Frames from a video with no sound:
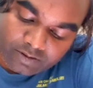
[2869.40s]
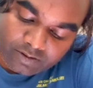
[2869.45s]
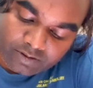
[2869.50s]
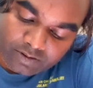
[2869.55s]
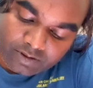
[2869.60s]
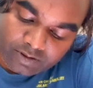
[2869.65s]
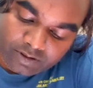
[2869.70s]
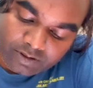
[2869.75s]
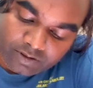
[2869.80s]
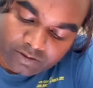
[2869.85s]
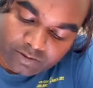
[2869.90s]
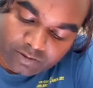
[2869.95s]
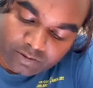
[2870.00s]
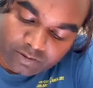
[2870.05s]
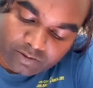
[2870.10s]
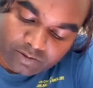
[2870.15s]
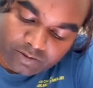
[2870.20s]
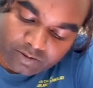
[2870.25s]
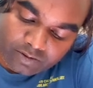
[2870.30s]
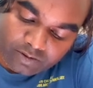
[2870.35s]
into
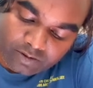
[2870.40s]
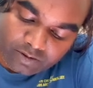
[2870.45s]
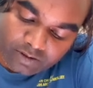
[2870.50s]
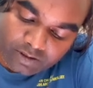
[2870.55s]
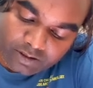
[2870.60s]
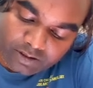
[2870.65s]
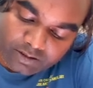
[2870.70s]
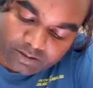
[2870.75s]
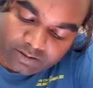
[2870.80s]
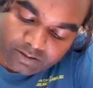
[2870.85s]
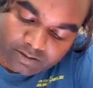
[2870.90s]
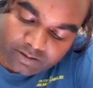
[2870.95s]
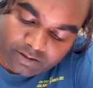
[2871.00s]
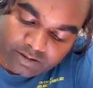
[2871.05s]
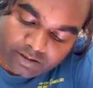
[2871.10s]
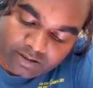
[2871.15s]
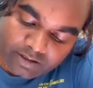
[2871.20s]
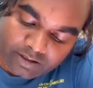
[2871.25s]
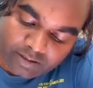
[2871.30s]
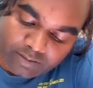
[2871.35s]
cos
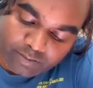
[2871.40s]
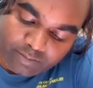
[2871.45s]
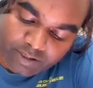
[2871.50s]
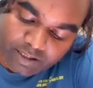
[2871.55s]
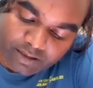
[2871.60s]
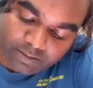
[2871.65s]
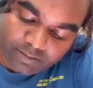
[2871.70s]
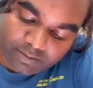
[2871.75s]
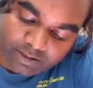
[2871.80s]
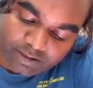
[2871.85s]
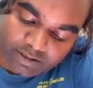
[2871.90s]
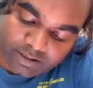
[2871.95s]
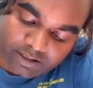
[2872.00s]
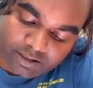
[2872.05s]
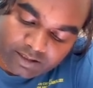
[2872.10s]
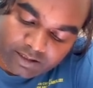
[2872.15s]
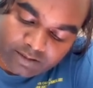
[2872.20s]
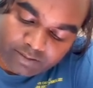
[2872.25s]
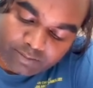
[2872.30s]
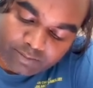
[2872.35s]
pi by
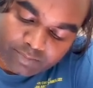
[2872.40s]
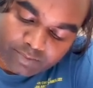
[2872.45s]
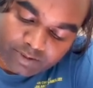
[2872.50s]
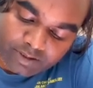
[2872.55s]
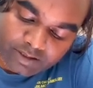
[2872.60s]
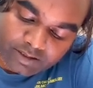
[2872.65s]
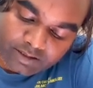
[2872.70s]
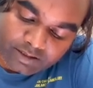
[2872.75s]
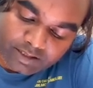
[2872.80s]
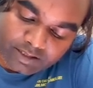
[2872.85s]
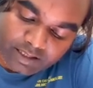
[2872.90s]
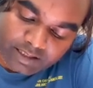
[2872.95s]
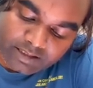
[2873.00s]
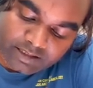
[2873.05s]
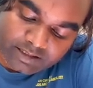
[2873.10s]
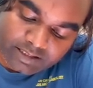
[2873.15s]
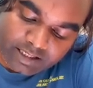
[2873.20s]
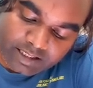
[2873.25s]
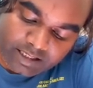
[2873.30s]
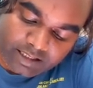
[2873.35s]
3 plus I
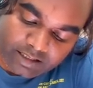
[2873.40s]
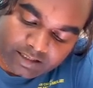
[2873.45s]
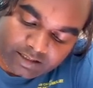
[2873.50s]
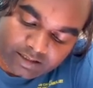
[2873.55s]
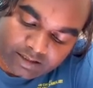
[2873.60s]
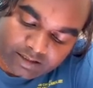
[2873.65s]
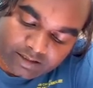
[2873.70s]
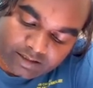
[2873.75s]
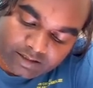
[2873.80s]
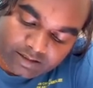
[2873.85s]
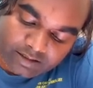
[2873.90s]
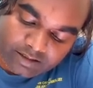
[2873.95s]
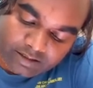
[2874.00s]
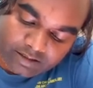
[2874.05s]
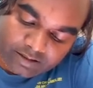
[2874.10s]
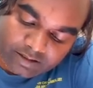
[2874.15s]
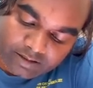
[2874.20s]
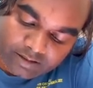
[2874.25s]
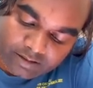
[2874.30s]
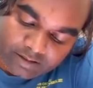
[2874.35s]
sin
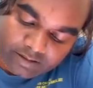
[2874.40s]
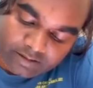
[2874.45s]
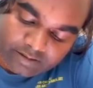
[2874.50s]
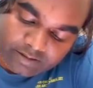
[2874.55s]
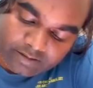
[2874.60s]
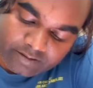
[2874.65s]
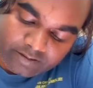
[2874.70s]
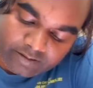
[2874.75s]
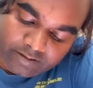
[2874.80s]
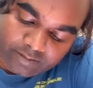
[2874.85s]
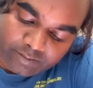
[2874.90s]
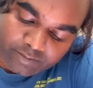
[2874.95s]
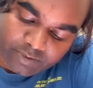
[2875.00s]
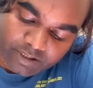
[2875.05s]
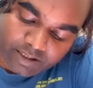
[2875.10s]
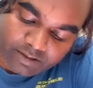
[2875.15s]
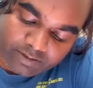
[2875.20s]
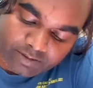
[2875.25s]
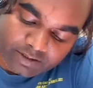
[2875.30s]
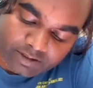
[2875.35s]

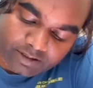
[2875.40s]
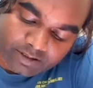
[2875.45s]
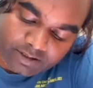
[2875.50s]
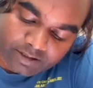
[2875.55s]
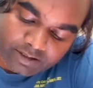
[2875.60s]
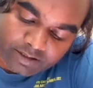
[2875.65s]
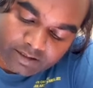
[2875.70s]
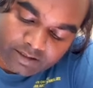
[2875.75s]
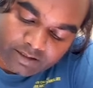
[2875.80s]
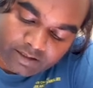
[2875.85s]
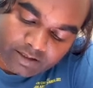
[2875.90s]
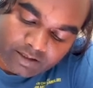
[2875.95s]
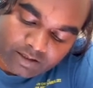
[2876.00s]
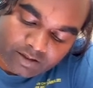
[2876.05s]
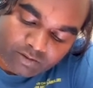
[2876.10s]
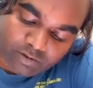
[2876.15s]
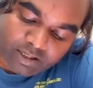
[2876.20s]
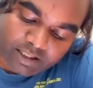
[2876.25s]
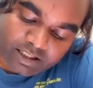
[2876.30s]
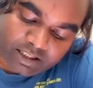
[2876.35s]
pi by 3.
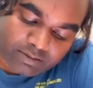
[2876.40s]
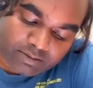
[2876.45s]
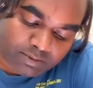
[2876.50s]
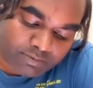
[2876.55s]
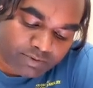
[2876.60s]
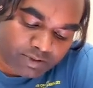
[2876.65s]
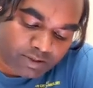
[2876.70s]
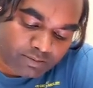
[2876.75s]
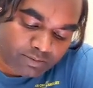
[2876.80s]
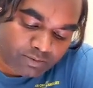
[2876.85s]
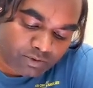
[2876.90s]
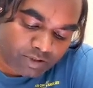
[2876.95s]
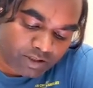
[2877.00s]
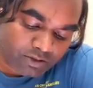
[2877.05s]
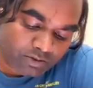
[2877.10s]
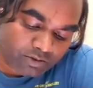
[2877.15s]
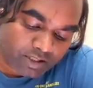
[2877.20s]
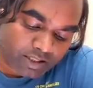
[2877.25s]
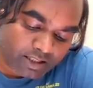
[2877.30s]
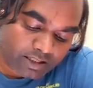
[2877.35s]
Whatever form you want
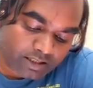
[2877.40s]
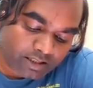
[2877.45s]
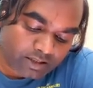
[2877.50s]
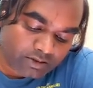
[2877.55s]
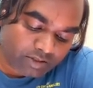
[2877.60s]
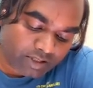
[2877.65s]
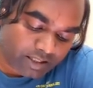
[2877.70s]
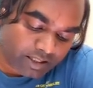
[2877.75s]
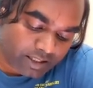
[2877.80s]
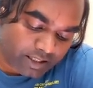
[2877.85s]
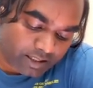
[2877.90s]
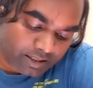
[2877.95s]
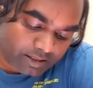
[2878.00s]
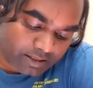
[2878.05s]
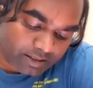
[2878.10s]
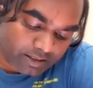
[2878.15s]
to write, you can write.